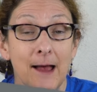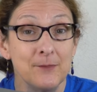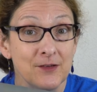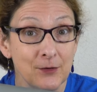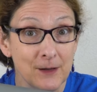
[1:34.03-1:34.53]

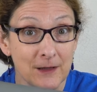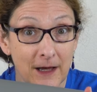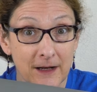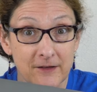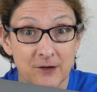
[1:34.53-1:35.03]
absolutely
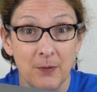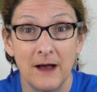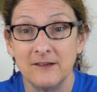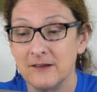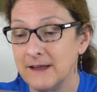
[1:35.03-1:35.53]
light as you
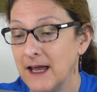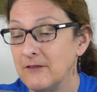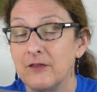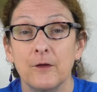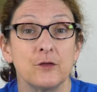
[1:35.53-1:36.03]
possibly
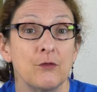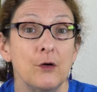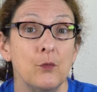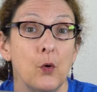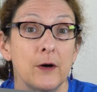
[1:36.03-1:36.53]
can for those
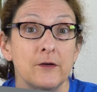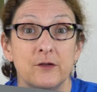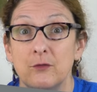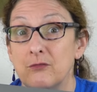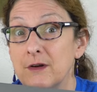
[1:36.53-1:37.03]
road
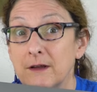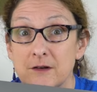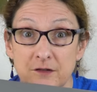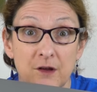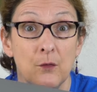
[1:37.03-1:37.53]
warriors who
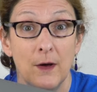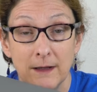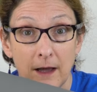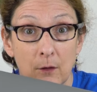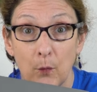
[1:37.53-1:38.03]
really just don't
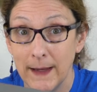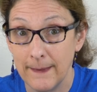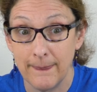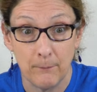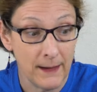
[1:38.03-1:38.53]
want a lot of
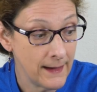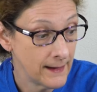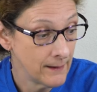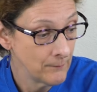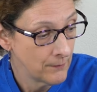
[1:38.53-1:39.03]
weight in the bag.